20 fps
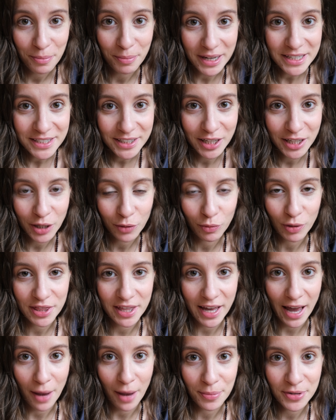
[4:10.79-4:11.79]
Basically, what
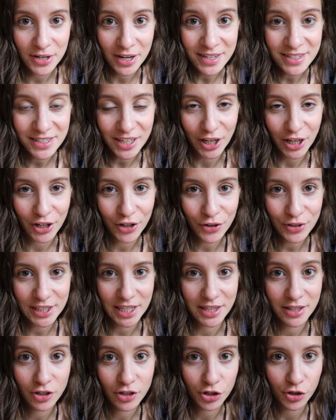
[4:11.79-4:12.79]
the app does, it looks
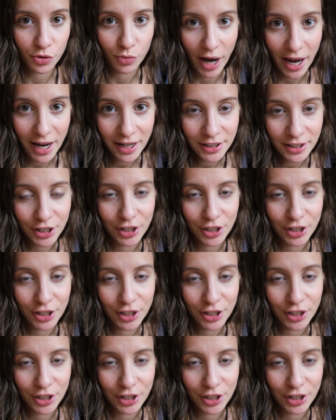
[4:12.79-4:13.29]
at the terrain,